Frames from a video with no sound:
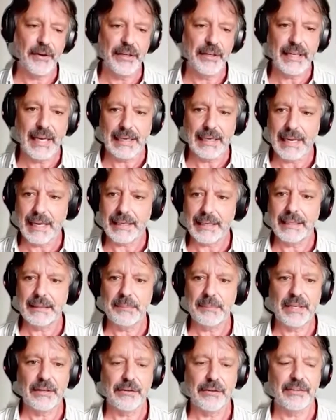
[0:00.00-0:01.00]
funny. I like
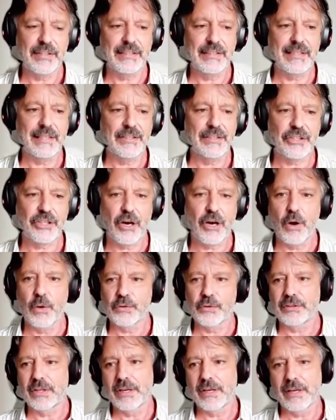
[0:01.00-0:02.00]
it because it
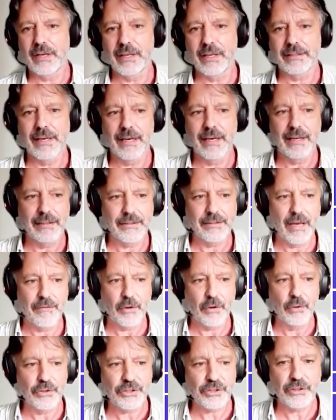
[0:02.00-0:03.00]
shows the
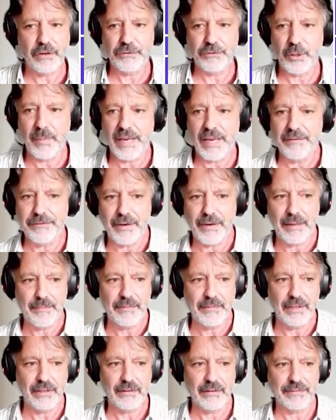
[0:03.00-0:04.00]
evolution of the
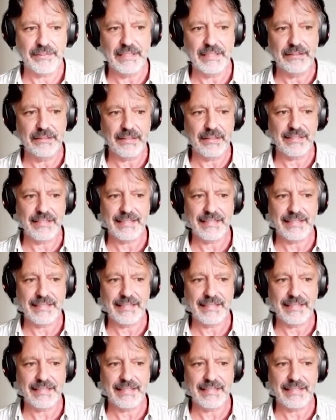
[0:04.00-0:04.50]
mainframe, no, since the